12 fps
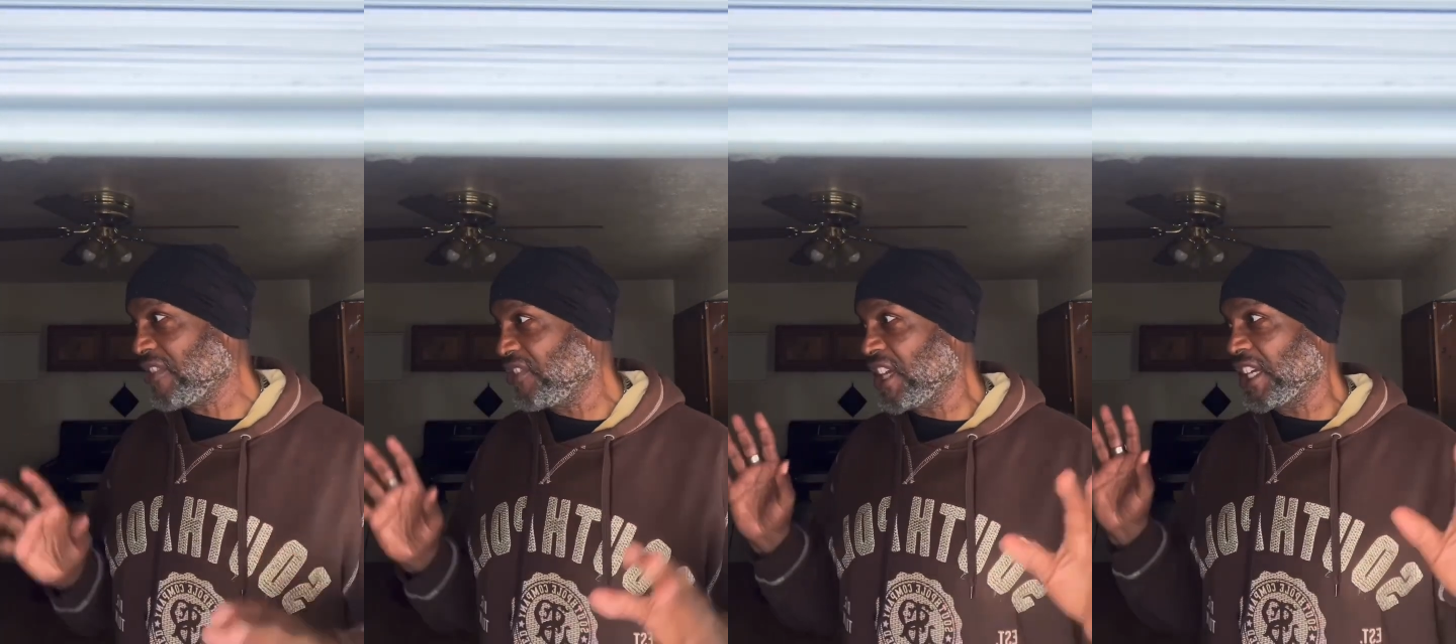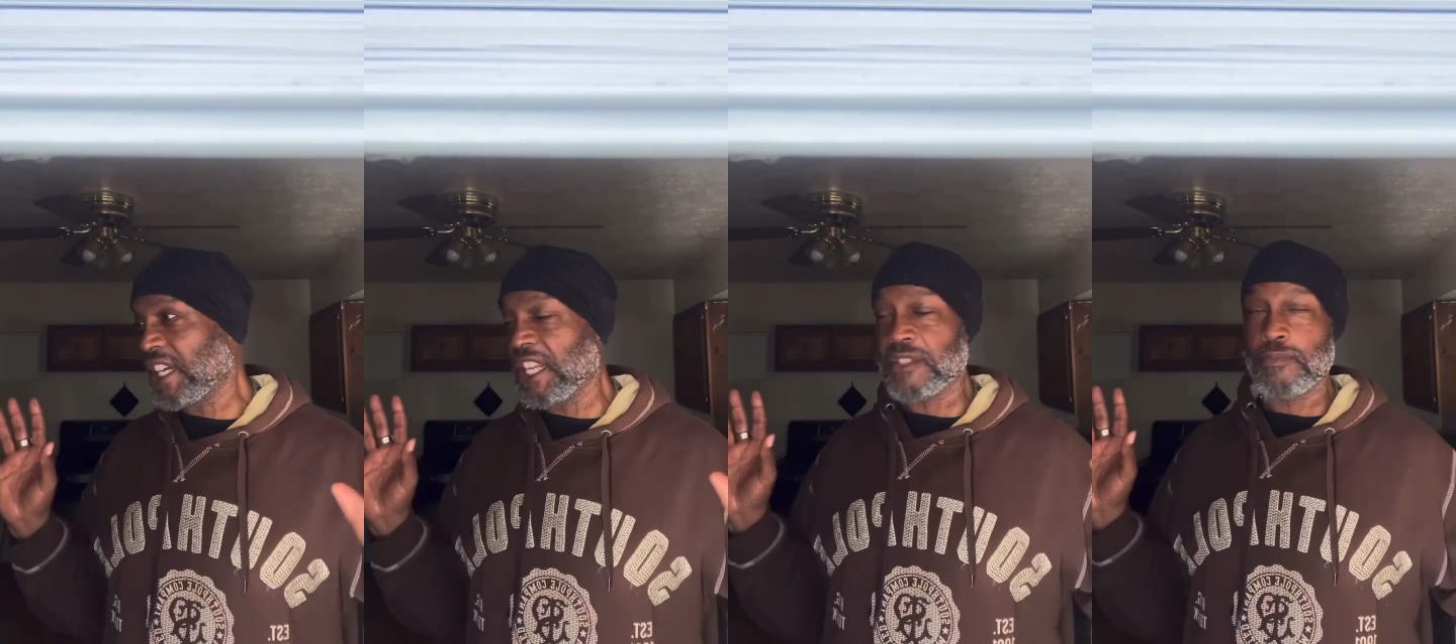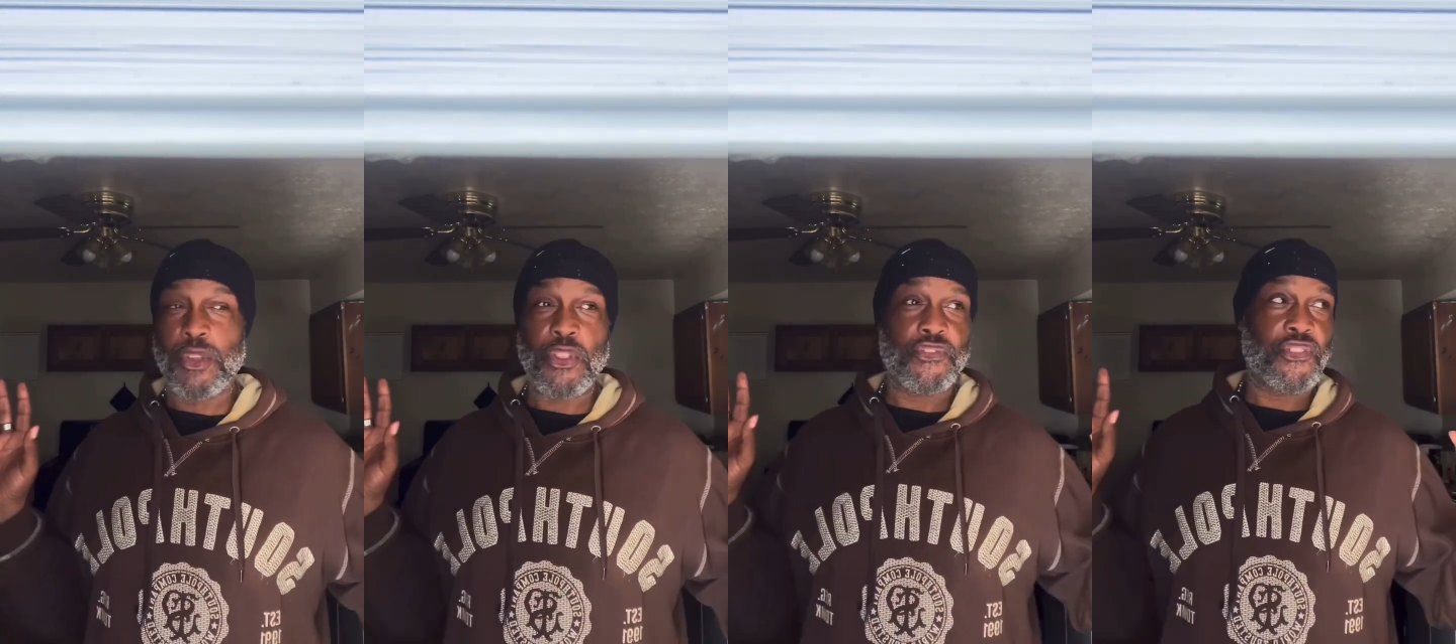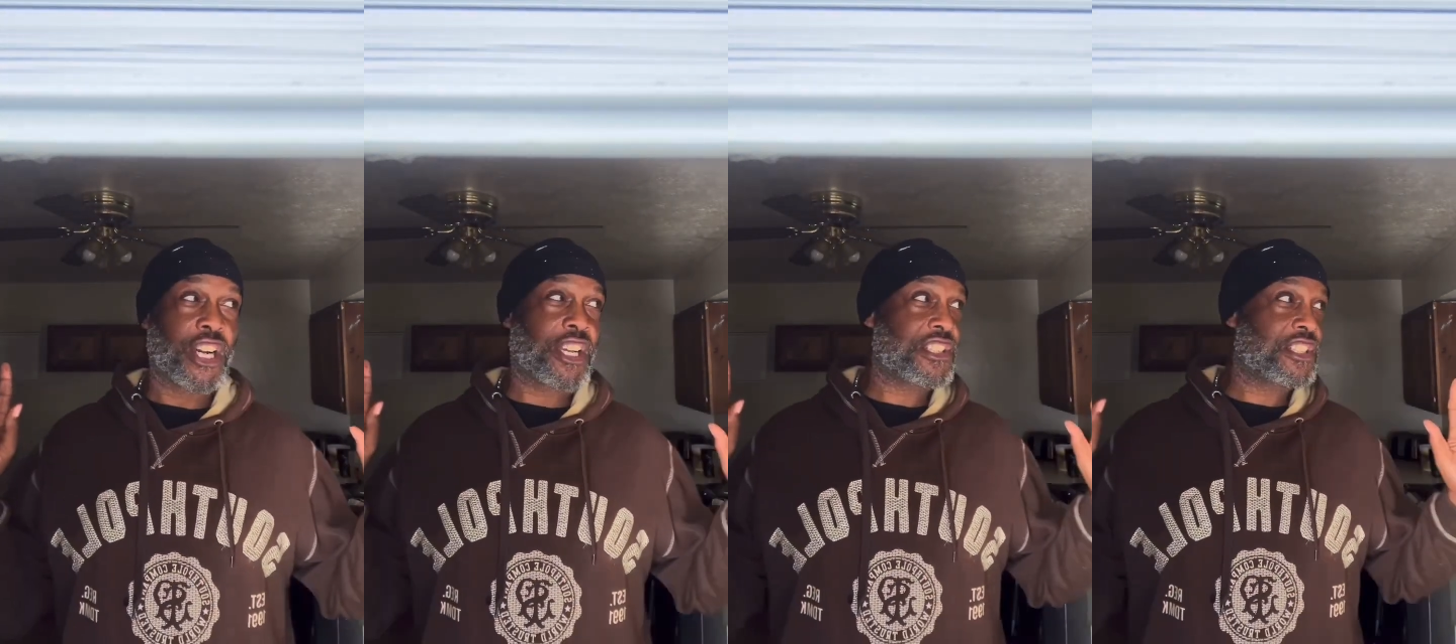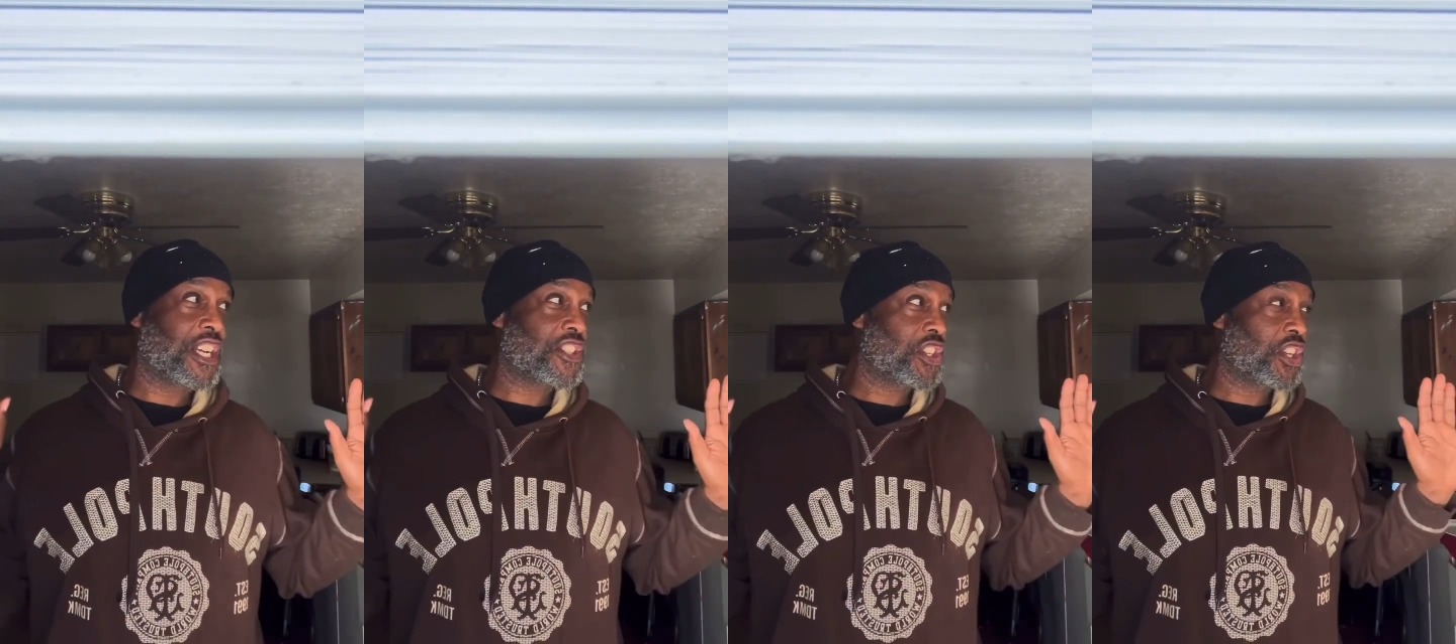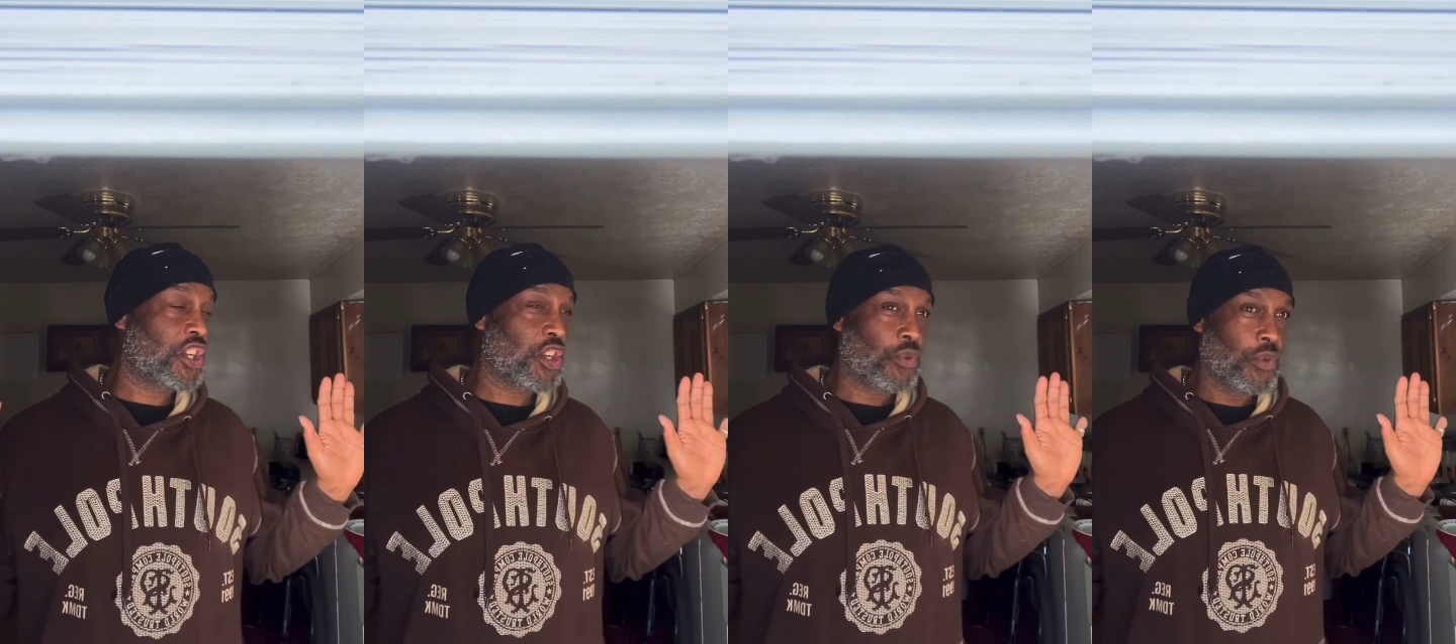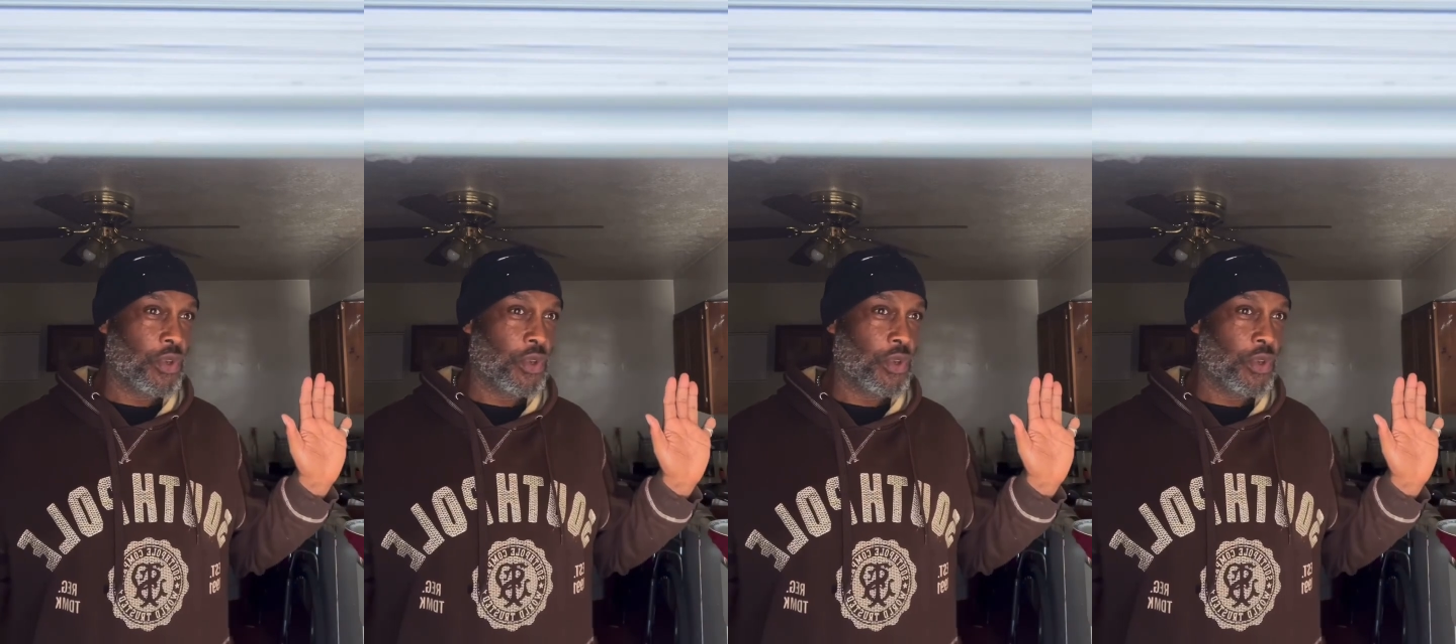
none of these motherfuckers touching you?